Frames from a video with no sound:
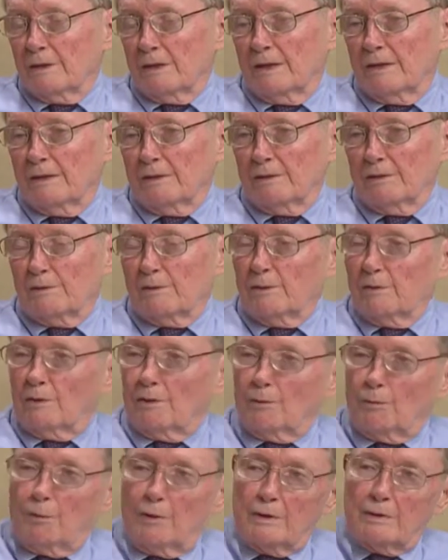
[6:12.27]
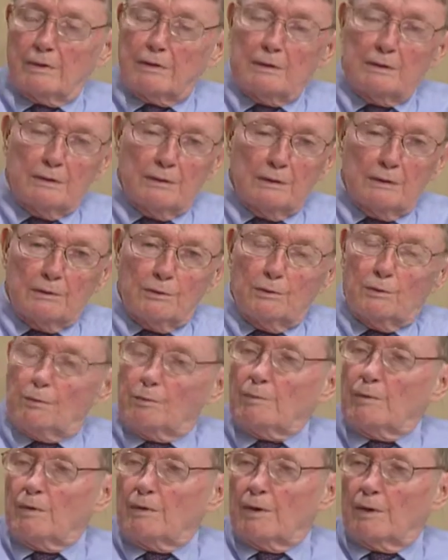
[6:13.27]
and uh, what
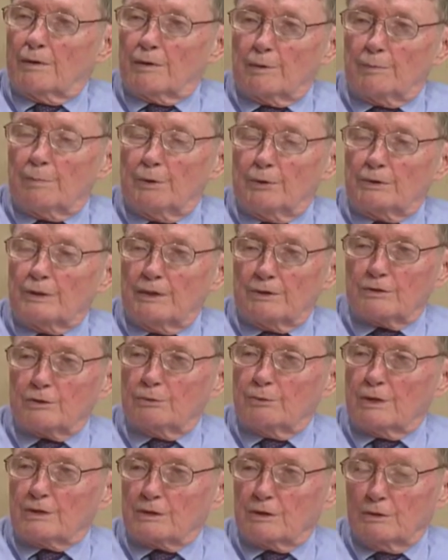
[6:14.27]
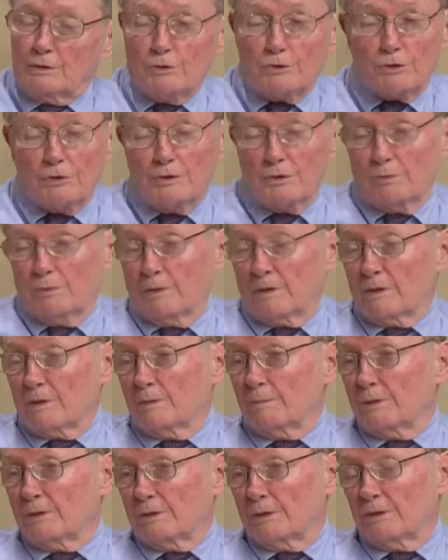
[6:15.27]
uh, are the potential resolutions? What are
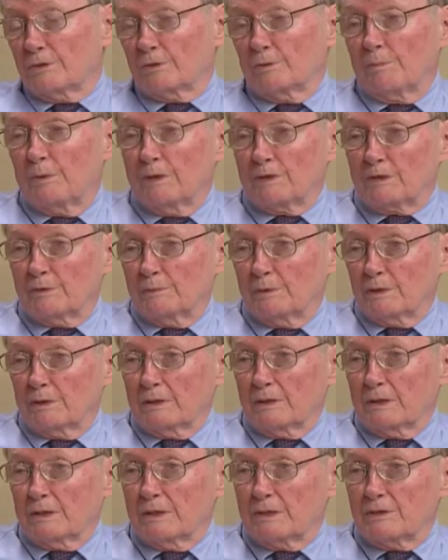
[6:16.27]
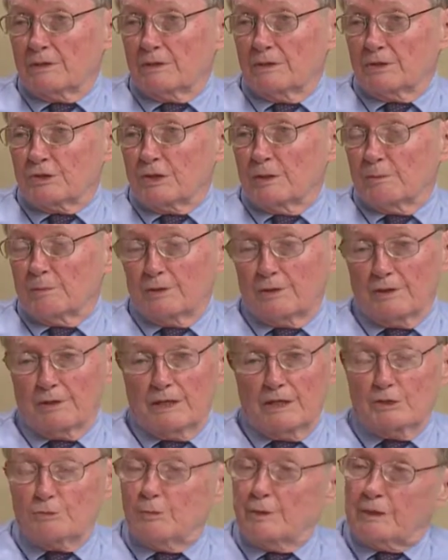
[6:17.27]
the potential possibilities? some of the
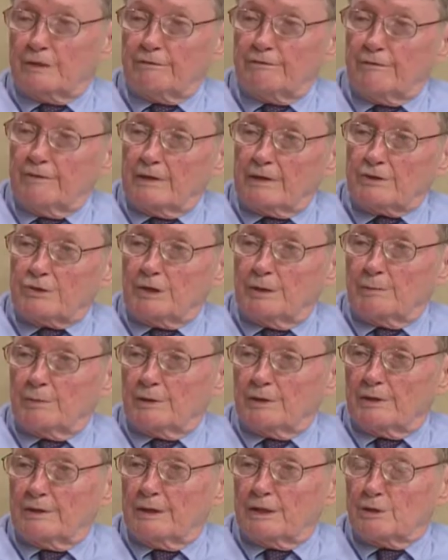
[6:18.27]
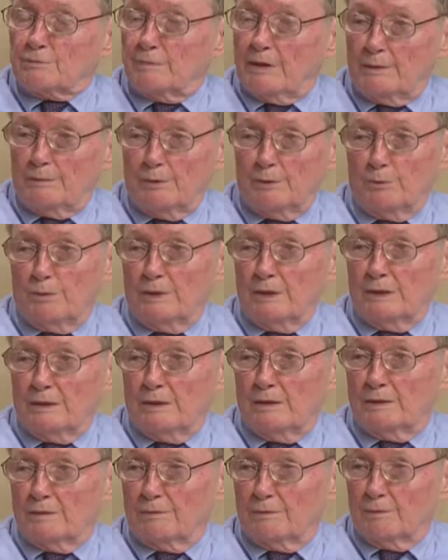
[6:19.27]
things we can fix, some of the things maybe we,
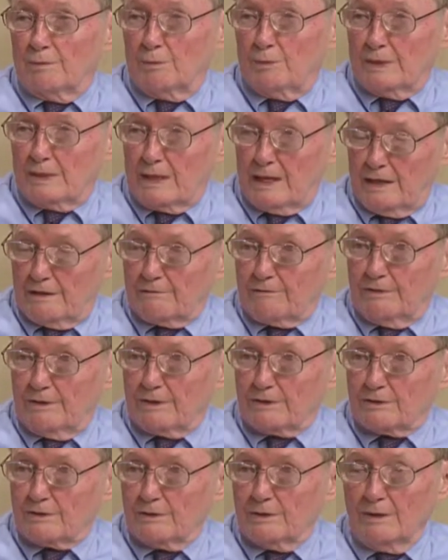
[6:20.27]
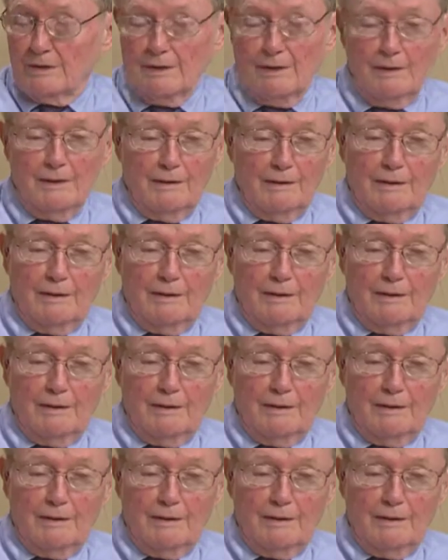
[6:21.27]
we can't fix. Okay.